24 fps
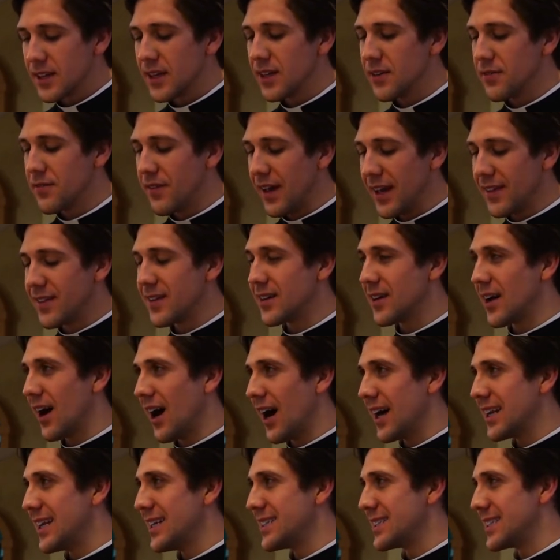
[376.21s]
Faith in
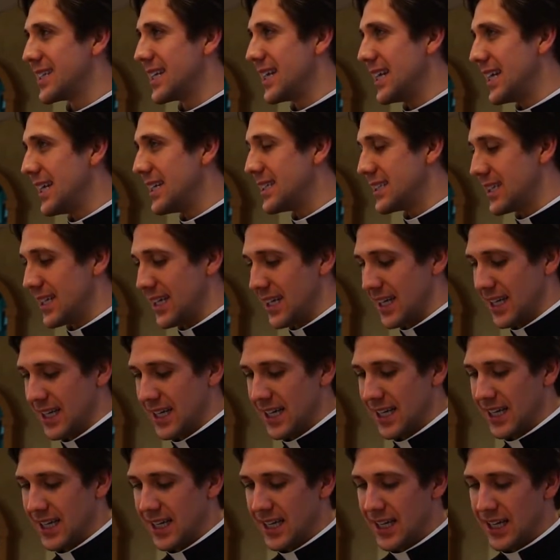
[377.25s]
God isn't easy,
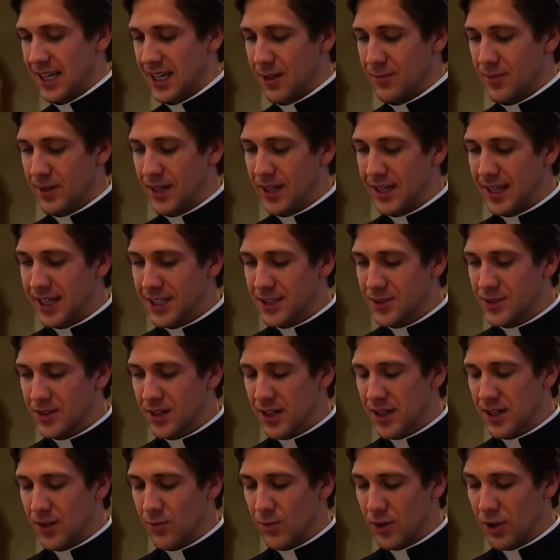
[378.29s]
but at least
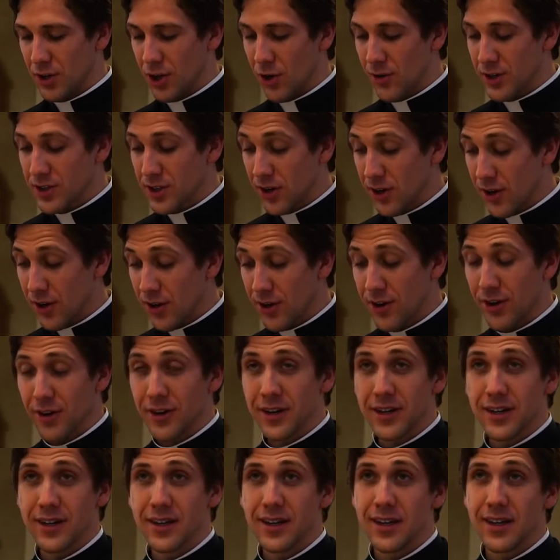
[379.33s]
when you know it's
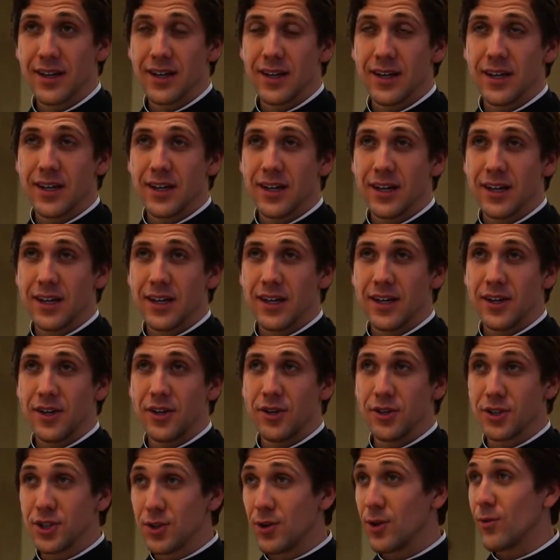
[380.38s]
hard,
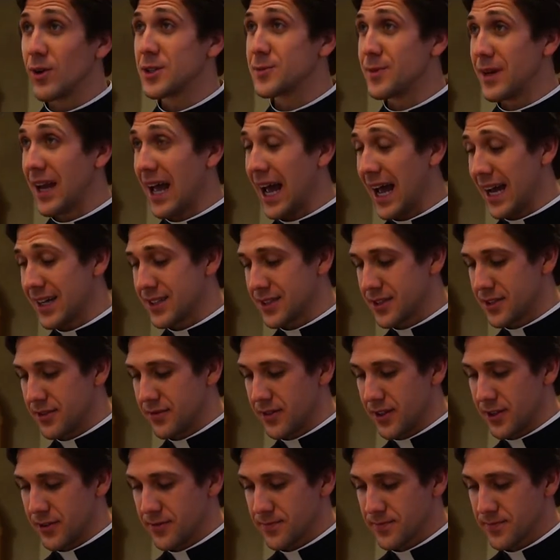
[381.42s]
you're doing what's been asked of
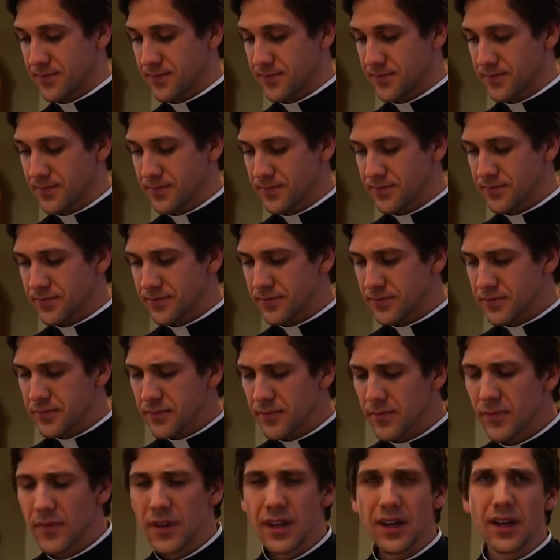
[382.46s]
you.
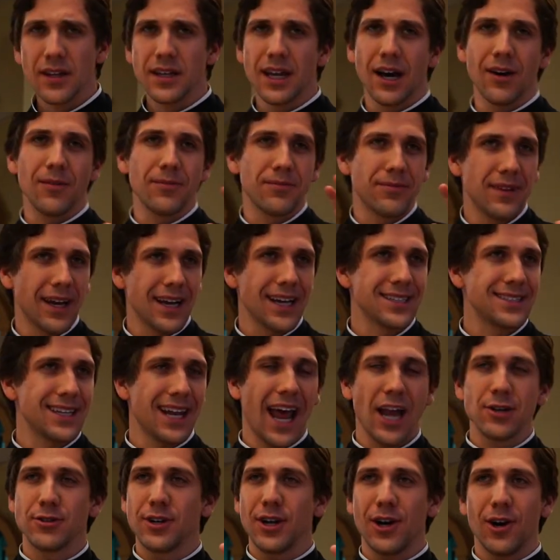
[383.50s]
Now, like I said, I
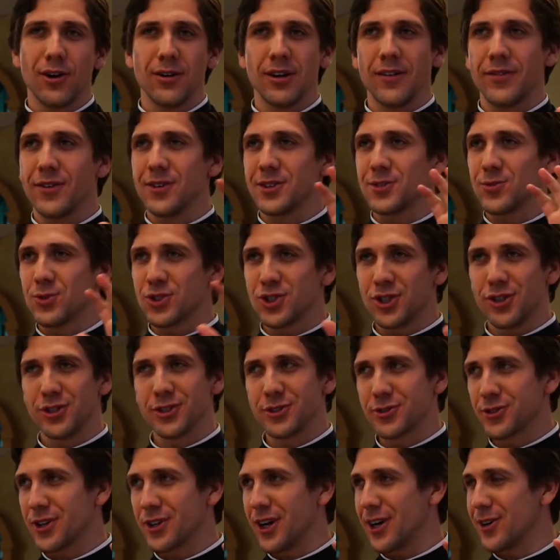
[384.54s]
don't know if your
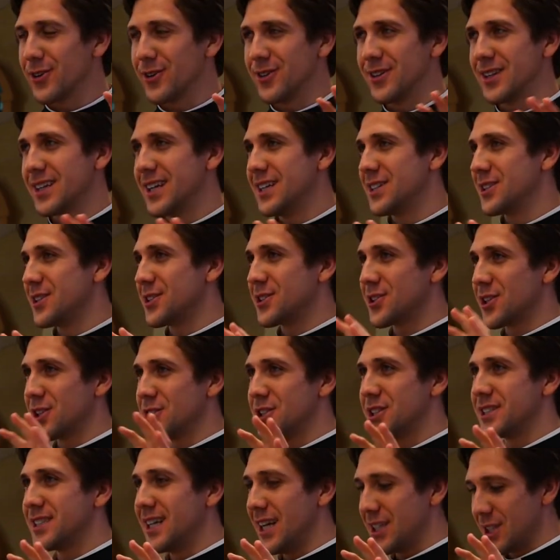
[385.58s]
struggle is the church's
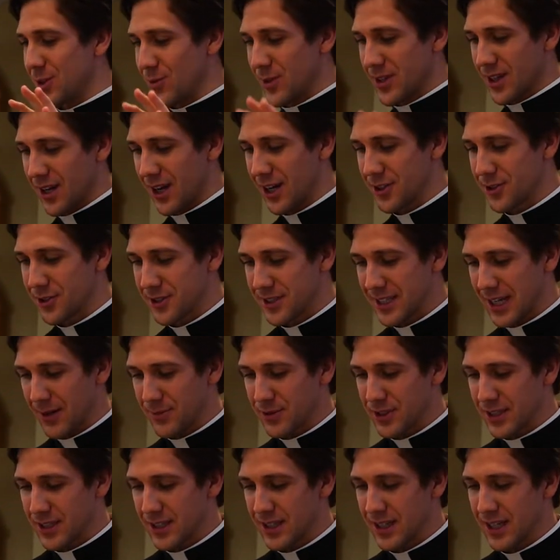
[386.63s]
teaching with
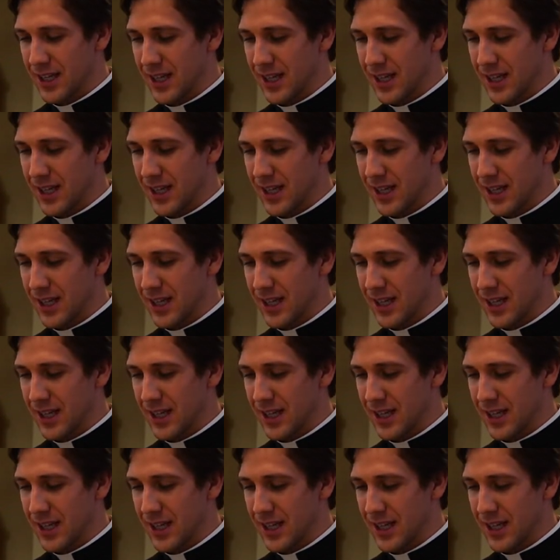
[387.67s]
contraception.